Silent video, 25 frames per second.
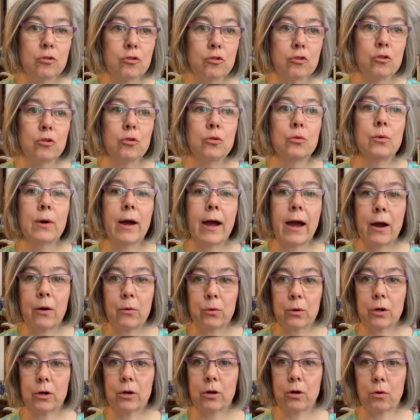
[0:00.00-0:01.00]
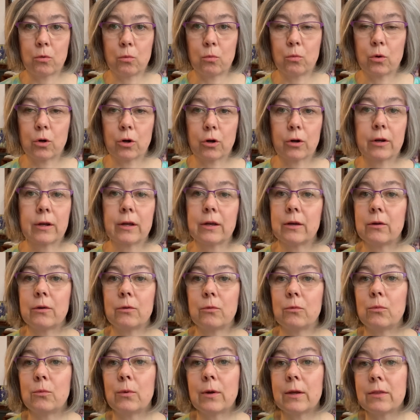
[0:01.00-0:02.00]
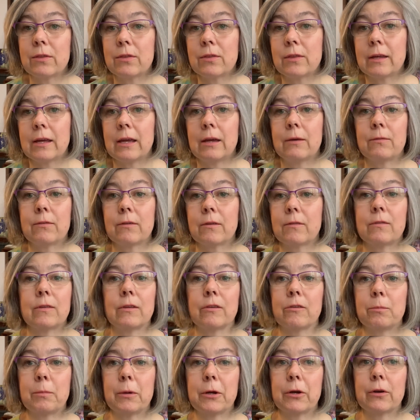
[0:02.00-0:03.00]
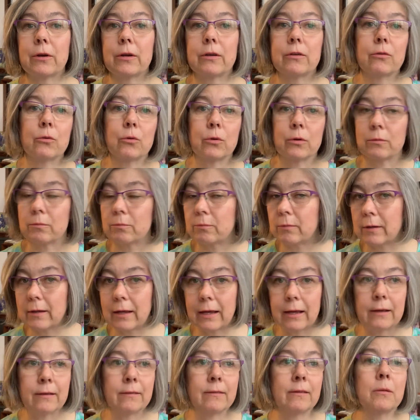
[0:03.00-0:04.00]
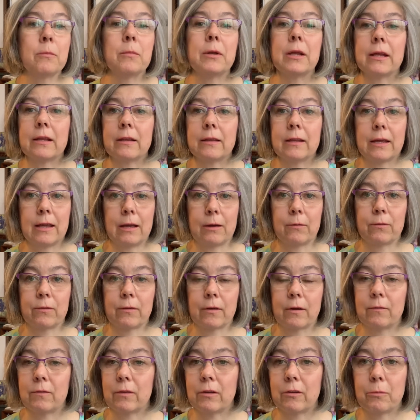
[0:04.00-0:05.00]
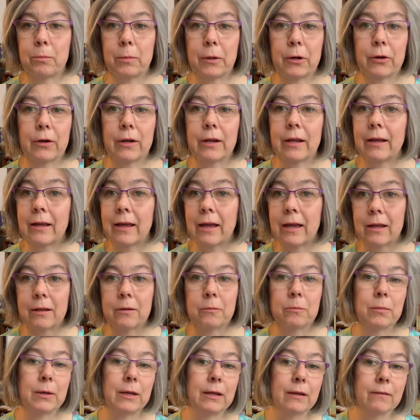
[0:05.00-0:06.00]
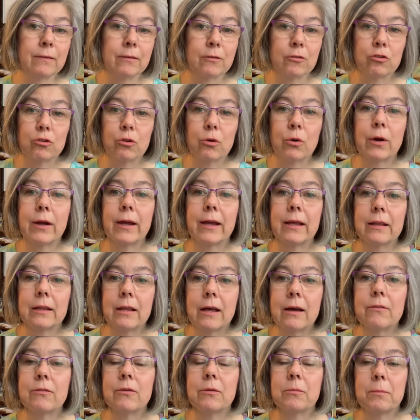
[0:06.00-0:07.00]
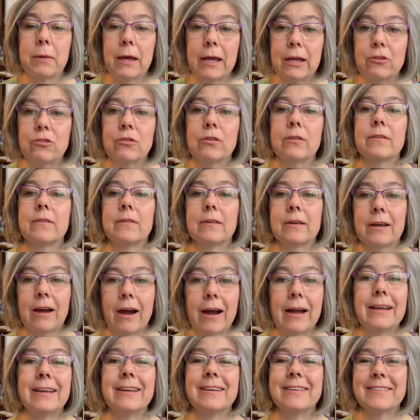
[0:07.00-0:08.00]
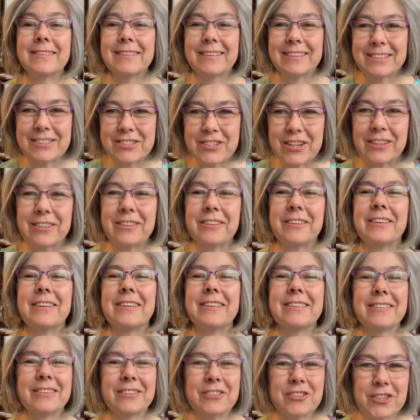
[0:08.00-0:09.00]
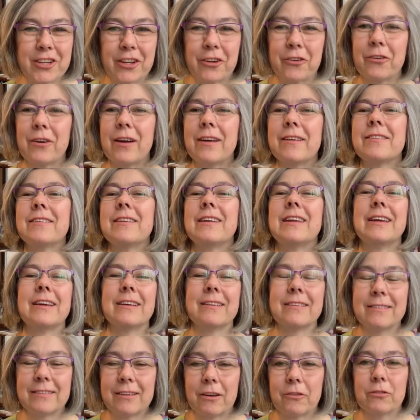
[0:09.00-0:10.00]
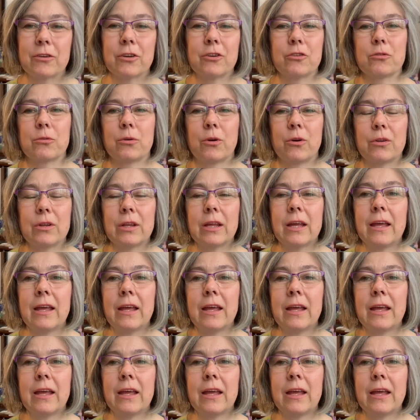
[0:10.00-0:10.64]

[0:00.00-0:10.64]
do our work with the gifts of the Spirit, or exhibiting the gifts of the Spirit. Again, peace and joy and love and patience and kindness and gentleness and generosity and self-control.